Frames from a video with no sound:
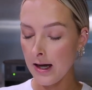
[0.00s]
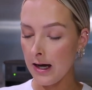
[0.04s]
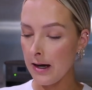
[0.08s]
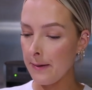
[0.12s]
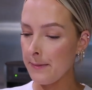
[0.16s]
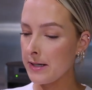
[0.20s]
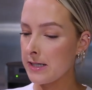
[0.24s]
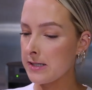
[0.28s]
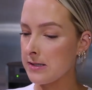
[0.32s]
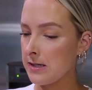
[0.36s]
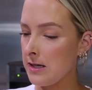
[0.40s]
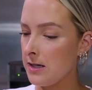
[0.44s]

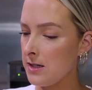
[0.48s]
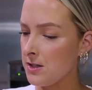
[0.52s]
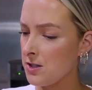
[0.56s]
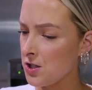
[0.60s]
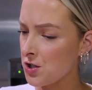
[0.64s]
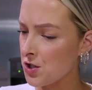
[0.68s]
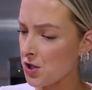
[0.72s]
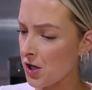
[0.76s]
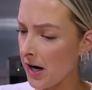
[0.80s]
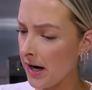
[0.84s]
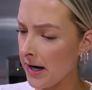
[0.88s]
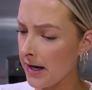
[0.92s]
I'm excited to
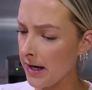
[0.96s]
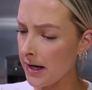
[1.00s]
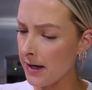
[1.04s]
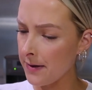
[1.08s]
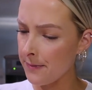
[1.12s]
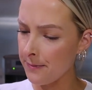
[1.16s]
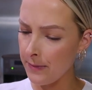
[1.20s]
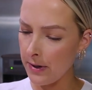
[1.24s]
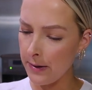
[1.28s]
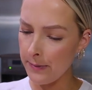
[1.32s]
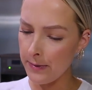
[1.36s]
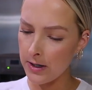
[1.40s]
try
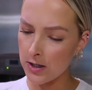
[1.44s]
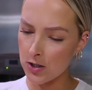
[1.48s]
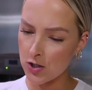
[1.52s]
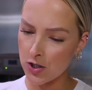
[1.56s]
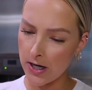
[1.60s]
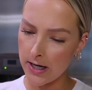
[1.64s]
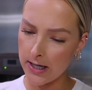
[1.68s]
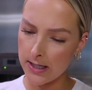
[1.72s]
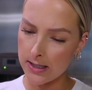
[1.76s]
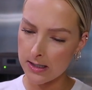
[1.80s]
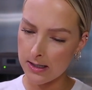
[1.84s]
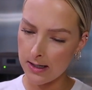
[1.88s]
it. Maybe I'll
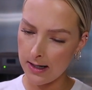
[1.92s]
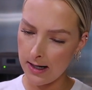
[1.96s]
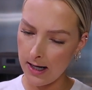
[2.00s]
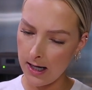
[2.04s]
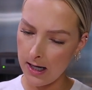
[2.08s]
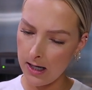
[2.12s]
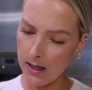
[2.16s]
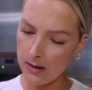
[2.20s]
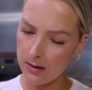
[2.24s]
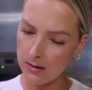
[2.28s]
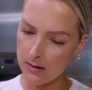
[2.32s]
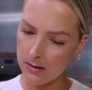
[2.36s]
try it
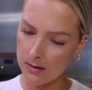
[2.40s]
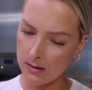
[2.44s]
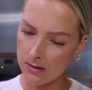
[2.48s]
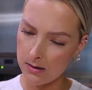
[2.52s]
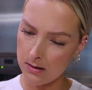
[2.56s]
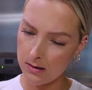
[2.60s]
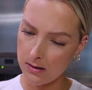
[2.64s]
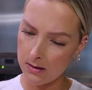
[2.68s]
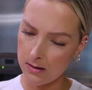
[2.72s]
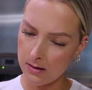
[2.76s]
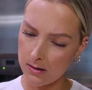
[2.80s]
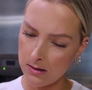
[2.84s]
tonight.
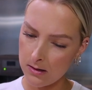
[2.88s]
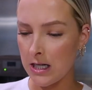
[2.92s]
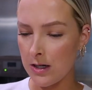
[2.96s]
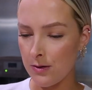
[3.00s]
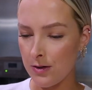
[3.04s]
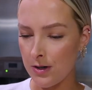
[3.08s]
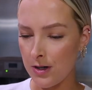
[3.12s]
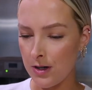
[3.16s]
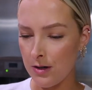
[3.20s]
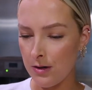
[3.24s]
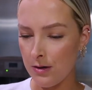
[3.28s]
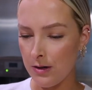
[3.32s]
I
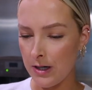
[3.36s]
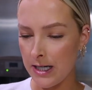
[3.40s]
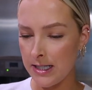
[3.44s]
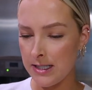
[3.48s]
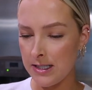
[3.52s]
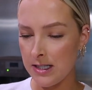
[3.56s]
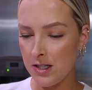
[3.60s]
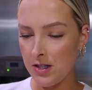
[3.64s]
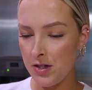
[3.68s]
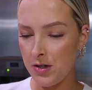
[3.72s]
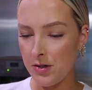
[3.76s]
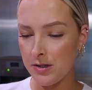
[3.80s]
don't know. I
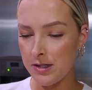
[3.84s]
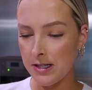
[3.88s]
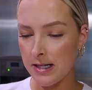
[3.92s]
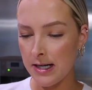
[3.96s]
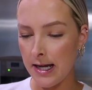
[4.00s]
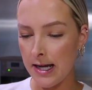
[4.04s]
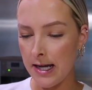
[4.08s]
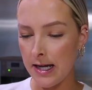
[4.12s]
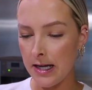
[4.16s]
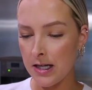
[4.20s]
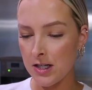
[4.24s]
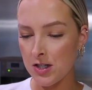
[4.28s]
did use an
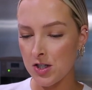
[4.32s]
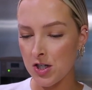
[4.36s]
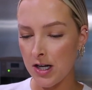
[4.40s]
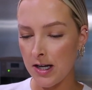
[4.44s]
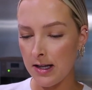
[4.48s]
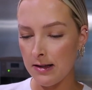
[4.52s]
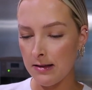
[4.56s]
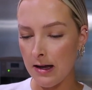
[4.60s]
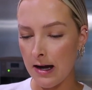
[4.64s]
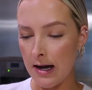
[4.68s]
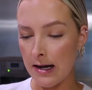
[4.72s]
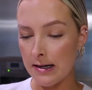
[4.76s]

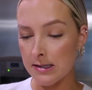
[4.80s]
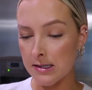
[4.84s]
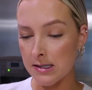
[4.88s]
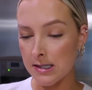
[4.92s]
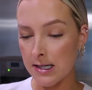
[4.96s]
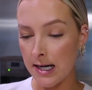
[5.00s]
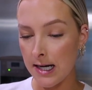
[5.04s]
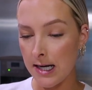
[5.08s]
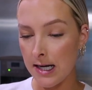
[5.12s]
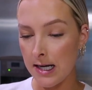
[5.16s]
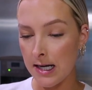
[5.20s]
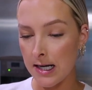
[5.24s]
AHA last
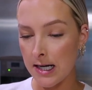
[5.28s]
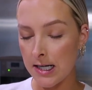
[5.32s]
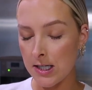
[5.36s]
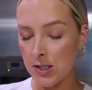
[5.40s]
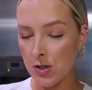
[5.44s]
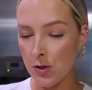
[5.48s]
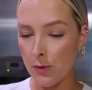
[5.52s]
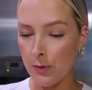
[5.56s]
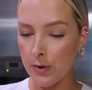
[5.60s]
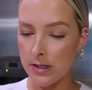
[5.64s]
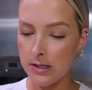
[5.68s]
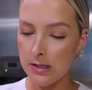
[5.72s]
night and I
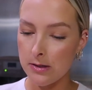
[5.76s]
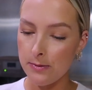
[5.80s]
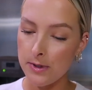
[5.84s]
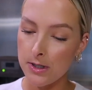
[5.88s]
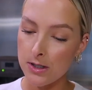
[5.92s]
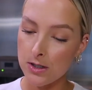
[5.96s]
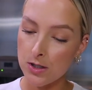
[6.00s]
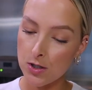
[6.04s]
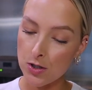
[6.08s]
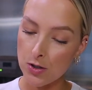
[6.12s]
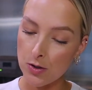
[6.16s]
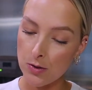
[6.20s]
don't want it to be
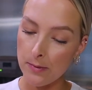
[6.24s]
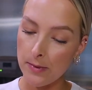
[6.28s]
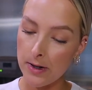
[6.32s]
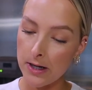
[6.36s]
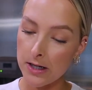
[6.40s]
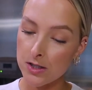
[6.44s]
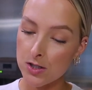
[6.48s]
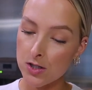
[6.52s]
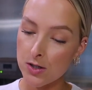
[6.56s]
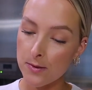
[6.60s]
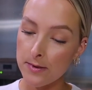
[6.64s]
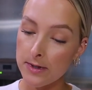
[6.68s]
too
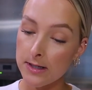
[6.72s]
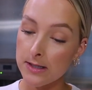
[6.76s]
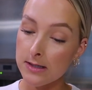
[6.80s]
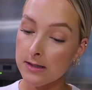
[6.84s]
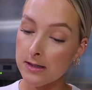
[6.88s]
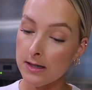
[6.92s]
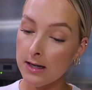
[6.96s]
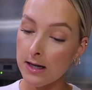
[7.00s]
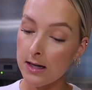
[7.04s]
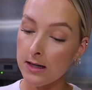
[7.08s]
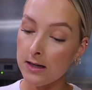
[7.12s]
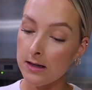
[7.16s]
much on my
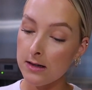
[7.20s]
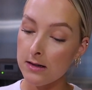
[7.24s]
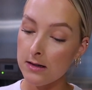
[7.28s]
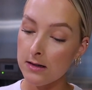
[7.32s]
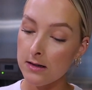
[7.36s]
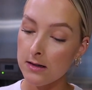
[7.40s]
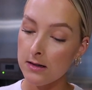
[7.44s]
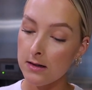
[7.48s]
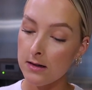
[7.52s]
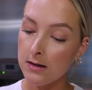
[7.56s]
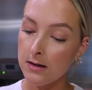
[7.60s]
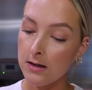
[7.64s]

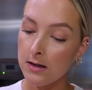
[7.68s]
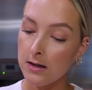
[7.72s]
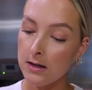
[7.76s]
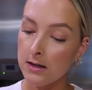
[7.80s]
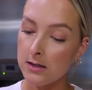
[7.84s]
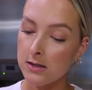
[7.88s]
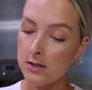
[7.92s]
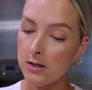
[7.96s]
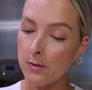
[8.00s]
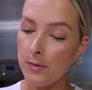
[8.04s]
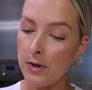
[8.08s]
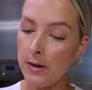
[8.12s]
skin.
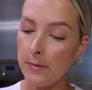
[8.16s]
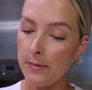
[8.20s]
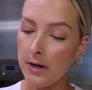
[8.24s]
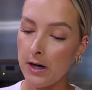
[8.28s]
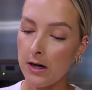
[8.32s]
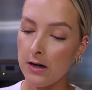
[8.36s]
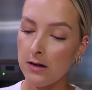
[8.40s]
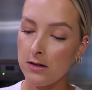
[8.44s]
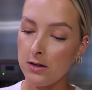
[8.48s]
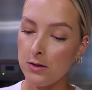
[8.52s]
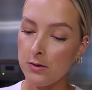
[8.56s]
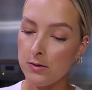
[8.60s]
So maybe
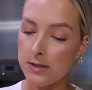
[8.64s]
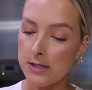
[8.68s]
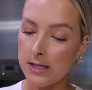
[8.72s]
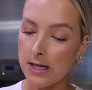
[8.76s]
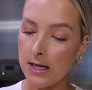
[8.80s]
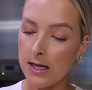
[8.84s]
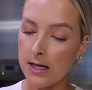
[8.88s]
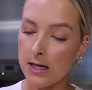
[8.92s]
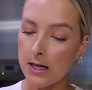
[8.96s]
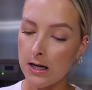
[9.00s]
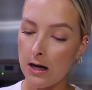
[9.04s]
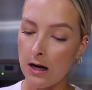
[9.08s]
I'll use
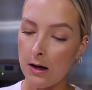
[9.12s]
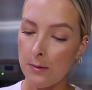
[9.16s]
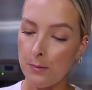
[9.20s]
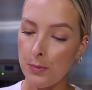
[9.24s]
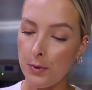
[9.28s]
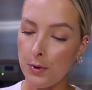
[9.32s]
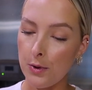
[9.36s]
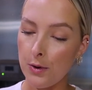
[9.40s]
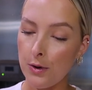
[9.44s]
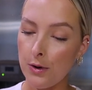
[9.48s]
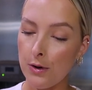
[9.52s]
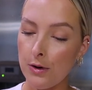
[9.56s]
it in a
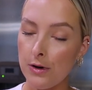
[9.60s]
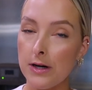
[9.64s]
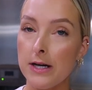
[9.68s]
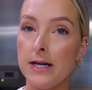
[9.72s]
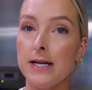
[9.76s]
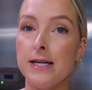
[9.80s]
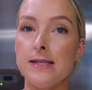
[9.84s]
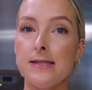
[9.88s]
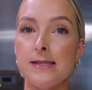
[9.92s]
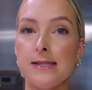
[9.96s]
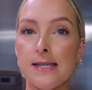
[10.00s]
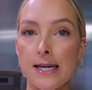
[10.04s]
couple
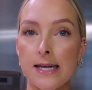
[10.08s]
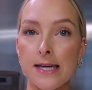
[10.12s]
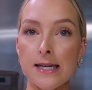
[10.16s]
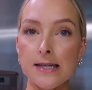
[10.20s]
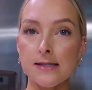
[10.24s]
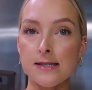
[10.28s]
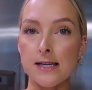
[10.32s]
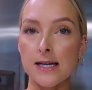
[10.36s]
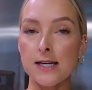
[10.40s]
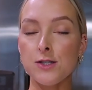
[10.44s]
days.